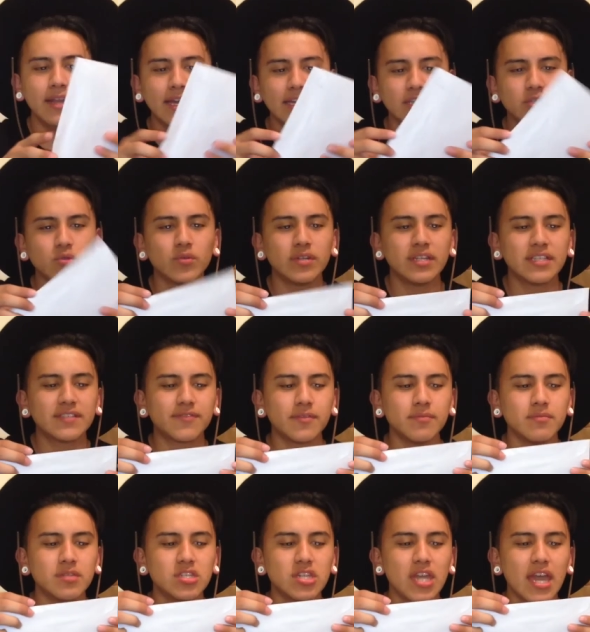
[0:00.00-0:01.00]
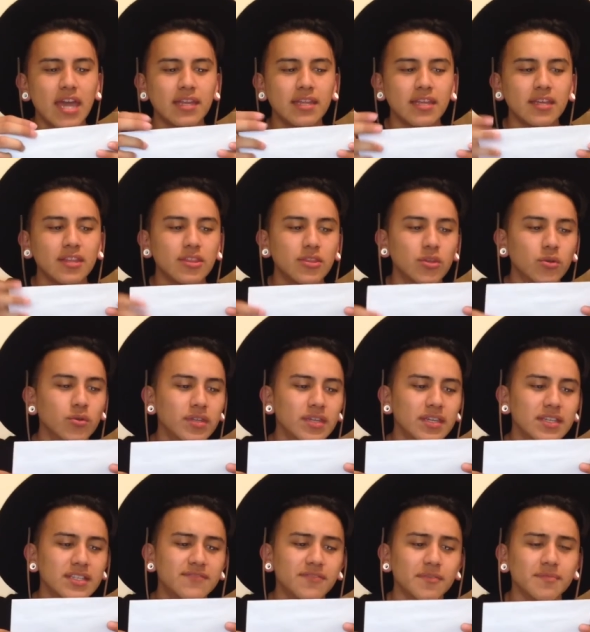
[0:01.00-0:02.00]
Next one is from Janet
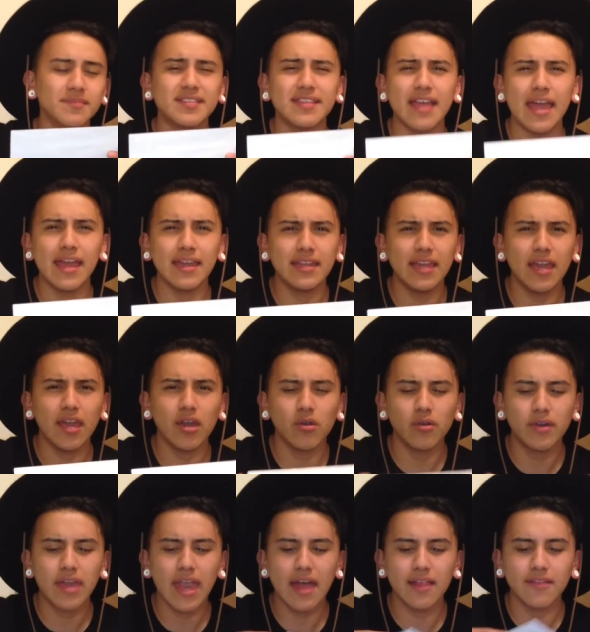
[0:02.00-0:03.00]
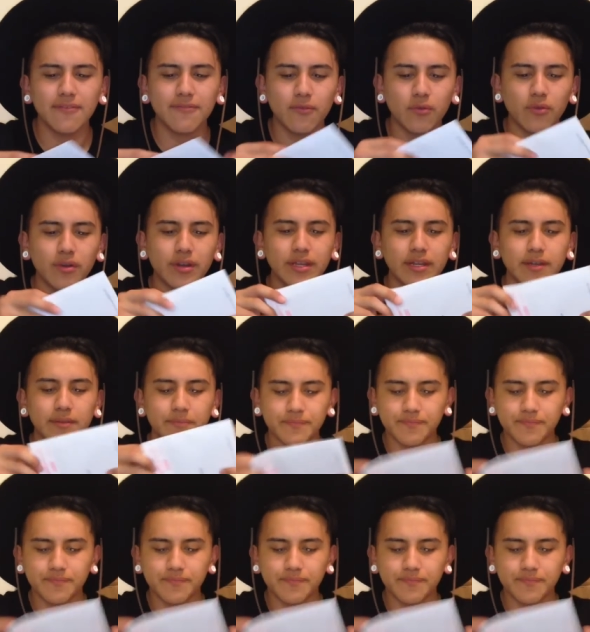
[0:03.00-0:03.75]
Nunez from San Diego, California.